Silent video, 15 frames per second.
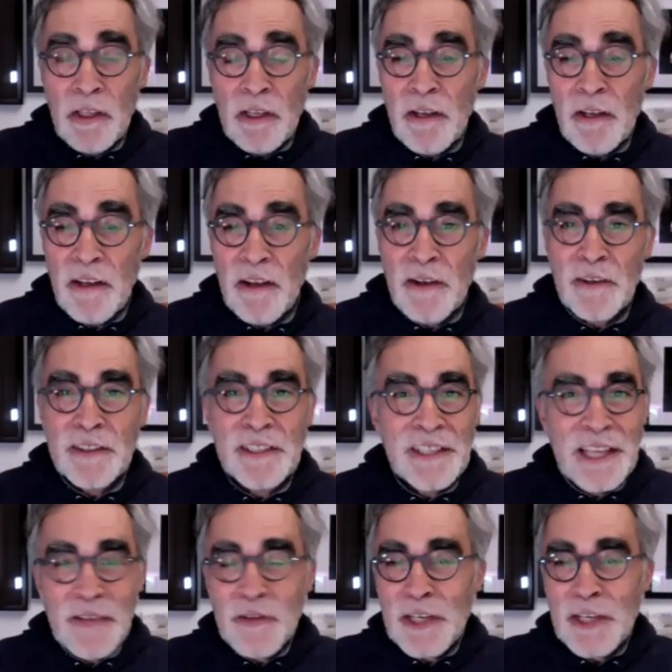uh, uh,
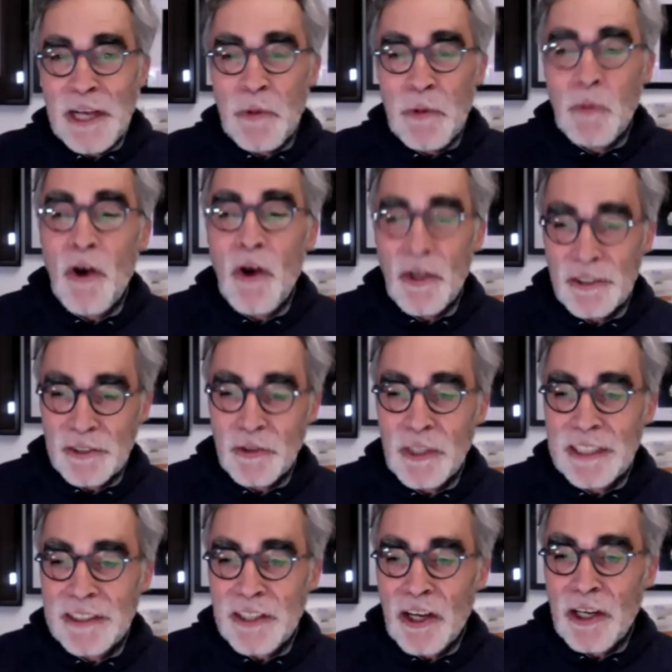gave you a couple walls. So
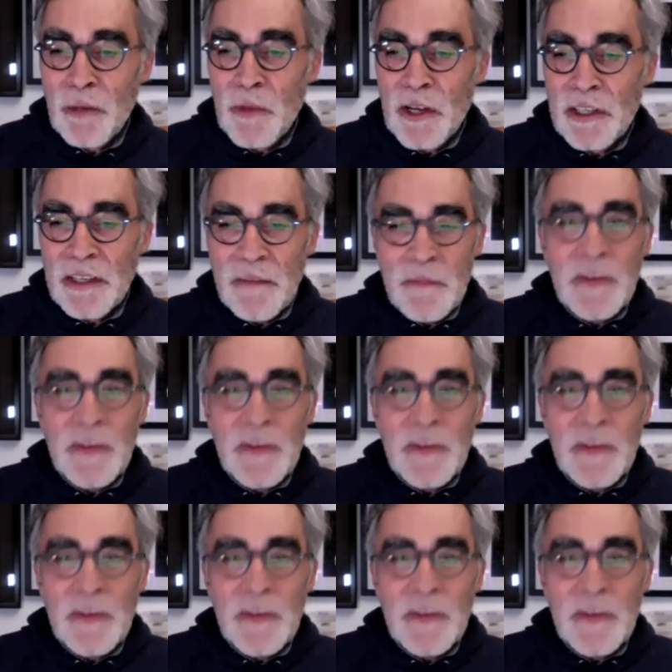let's talk about